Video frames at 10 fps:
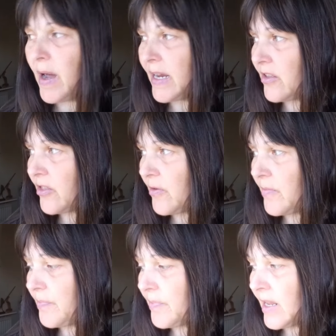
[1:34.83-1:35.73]
make
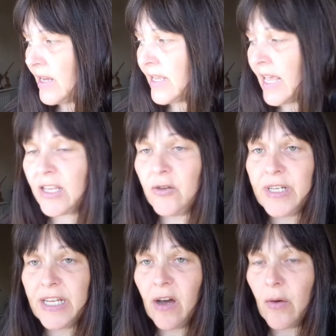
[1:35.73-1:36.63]
them? Can you
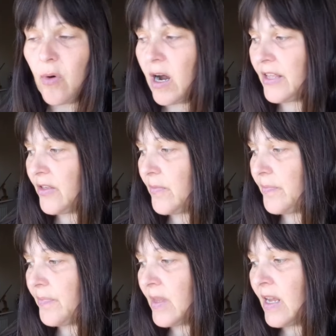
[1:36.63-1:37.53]
DIY them?